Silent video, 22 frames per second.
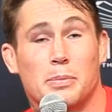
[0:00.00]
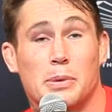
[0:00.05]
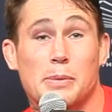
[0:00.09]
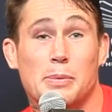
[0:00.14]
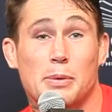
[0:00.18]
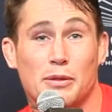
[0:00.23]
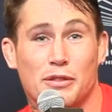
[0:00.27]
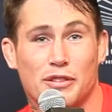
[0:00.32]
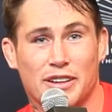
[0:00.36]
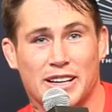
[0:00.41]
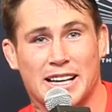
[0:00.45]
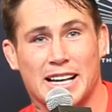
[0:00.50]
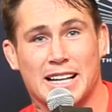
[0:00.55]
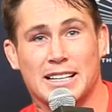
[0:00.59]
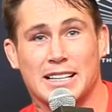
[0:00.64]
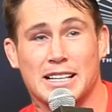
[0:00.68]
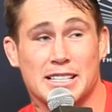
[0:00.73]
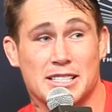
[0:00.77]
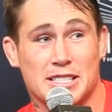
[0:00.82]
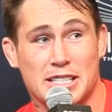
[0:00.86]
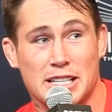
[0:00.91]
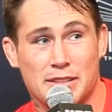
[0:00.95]
People forget
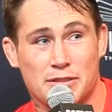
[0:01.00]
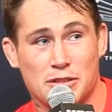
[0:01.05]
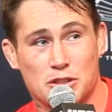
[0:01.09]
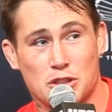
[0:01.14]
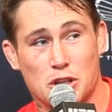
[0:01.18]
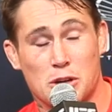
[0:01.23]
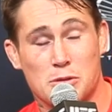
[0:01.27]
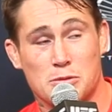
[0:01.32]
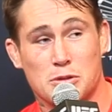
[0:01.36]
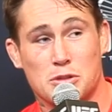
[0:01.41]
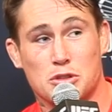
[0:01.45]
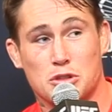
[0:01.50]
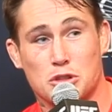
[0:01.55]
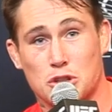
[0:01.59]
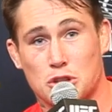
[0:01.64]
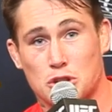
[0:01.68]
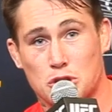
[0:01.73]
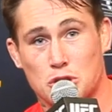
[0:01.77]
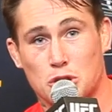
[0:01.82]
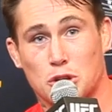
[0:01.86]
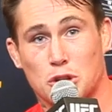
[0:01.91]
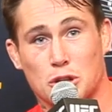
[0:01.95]
that Stephen Thompson
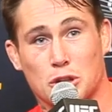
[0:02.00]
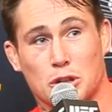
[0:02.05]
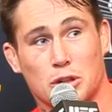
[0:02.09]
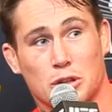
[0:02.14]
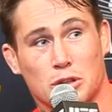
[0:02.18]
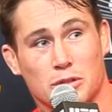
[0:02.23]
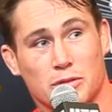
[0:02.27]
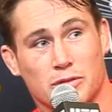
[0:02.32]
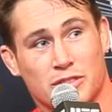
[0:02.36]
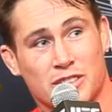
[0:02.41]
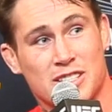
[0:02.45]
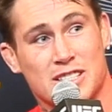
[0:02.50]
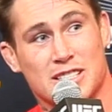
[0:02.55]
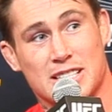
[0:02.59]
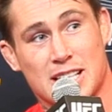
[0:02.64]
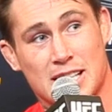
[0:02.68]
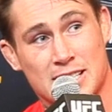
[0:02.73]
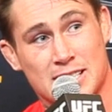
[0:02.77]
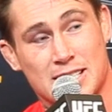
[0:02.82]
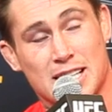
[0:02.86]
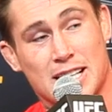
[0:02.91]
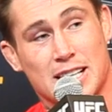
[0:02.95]
just took
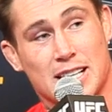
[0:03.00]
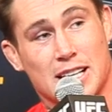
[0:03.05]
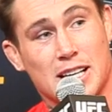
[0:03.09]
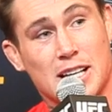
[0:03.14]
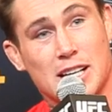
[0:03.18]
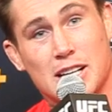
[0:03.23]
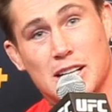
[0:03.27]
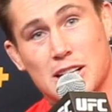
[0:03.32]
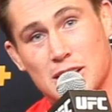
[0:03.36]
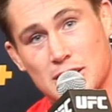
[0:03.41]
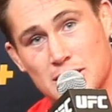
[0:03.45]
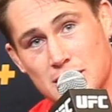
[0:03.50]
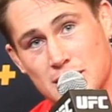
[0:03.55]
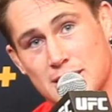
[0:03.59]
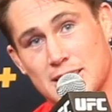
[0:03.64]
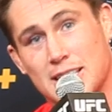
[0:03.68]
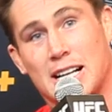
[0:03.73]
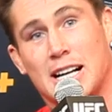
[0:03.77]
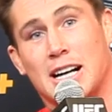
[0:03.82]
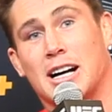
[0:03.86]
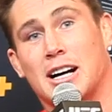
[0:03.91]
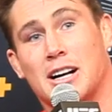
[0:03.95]
Vincente to
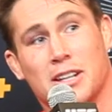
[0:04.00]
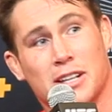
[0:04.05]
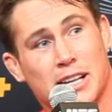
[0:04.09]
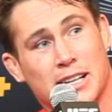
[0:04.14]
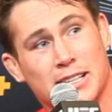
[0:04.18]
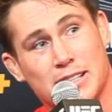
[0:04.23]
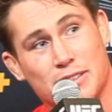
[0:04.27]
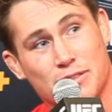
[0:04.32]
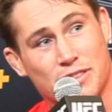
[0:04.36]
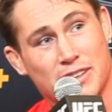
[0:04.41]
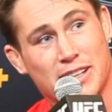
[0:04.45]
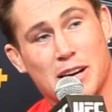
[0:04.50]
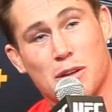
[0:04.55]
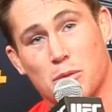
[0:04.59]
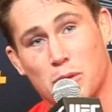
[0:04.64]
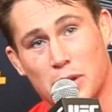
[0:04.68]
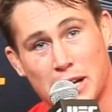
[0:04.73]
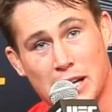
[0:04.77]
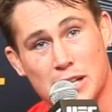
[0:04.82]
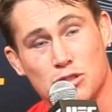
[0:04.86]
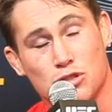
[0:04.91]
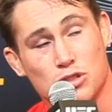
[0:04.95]
town, and they forget
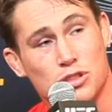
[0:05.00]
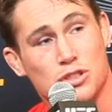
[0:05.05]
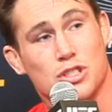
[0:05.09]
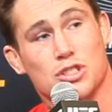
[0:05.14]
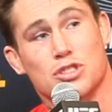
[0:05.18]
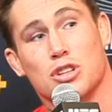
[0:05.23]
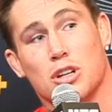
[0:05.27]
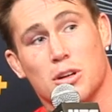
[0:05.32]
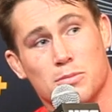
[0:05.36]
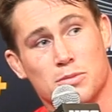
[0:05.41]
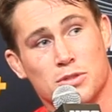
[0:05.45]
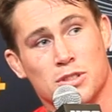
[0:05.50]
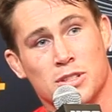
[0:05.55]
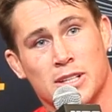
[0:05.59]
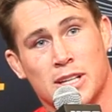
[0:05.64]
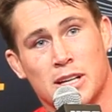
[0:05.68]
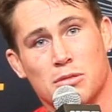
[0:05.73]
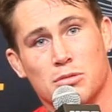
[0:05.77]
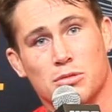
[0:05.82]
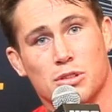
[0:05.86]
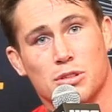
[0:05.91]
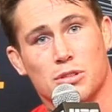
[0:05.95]
what I done to Thompson.
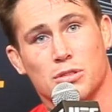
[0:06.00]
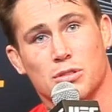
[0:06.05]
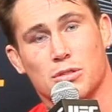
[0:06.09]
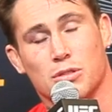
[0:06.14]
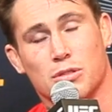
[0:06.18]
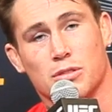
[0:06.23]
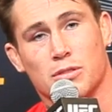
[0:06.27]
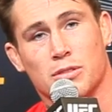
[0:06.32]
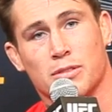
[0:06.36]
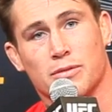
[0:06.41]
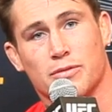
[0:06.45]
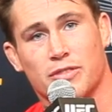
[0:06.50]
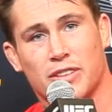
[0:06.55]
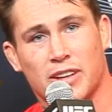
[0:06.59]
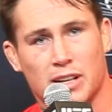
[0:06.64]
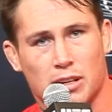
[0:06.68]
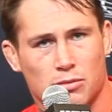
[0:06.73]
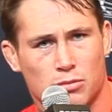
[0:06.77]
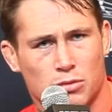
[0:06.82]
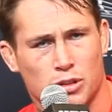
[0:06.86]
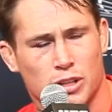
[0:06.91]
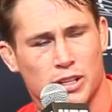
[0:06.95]
Now, you can
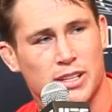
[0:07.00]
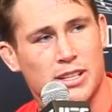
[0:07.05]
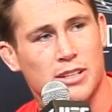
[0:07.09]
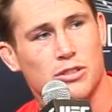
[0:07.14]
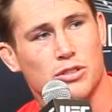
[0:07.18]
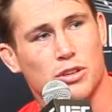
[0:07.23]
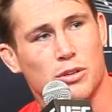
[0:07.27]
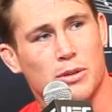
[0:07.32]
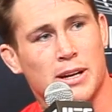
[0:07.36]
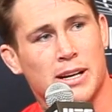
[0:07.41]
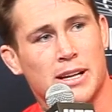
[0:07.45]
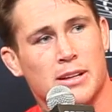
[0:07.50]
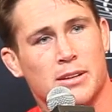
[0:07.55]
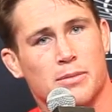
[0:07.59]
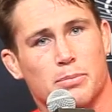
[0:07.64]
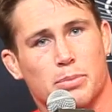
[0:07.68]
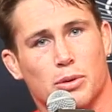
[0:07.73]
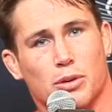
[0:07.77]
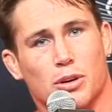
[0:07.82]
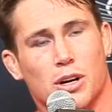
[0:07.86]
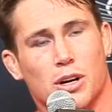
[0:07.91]
think, well, you didn't do anything, but